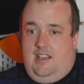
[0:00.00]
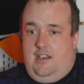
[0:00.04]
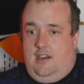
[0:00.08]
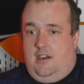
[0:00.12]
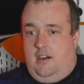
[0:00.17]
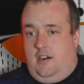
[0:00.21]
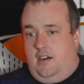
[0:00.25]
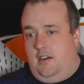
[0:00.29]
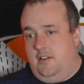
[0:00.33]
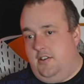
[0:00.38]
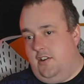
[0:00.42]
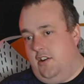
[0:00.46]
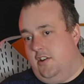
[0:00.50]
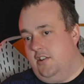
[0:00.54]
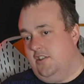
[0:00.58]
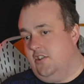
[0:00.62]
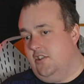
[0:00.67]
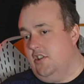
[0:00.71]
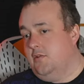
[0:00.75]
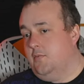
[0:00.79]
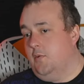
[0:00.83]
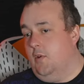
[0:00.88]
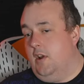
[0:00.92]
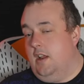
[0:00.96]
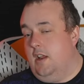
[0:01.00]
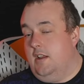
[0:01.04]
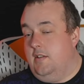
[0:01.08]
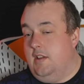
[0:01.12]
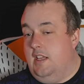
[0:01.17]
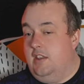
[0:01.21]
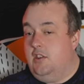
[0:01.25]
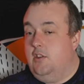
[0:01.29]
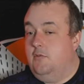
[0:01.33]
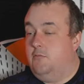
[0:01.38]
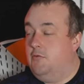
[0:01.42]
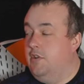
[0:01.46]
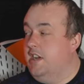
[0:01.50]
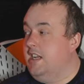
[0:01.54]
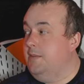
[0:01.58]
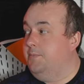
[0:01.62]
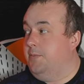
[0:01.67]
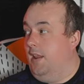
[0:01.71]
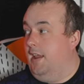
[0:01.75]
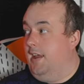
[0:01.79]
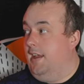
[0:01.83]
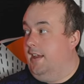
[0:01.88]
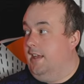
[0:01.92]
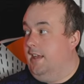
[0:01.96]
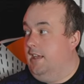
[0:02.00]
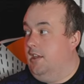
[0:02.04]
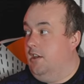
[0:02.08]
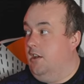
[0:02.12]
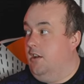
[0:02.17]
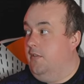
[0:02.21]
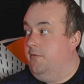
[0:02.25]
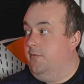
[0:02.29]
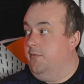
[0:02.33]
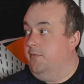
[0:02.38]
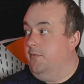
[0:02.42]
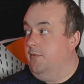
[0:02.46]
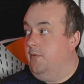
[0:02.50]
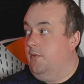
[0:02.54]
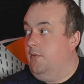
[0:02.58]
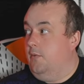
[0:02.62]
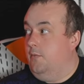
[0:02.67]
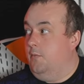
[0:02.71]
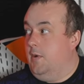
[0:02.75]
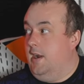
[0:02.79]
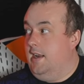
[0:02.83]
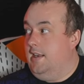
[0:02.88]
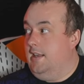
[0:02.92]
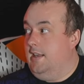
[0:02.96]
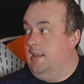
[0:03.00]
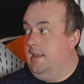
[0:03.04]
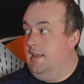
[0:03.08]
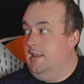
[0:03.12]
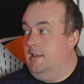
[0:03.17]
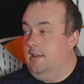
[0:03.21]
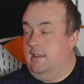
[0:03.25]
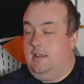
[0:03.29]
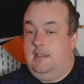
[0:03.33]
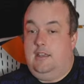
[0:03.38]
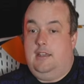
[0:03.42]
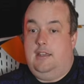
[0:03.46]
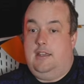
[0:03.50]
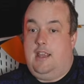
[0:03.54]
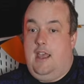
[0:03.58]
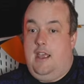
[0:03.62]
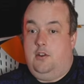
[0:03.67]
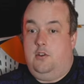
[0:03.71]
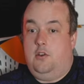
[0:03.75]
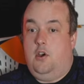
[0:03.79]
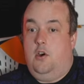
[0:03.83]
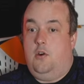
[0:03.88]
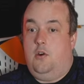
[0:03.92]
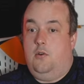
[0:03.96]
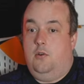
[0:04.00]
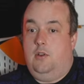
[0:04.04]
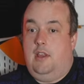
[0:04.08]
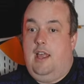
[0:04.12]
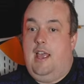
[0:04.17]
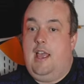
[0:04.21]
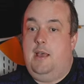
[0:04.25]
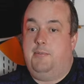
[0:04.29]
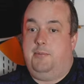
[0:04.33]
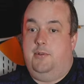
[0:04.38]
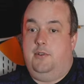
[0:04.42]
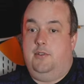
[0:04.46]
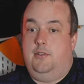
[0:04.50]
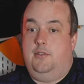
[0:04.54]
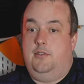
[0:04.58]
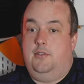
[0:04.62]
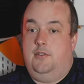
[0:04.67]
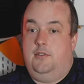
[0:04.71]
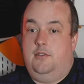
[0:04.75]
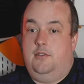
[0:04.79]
don't, just in the replay of when that goal happened,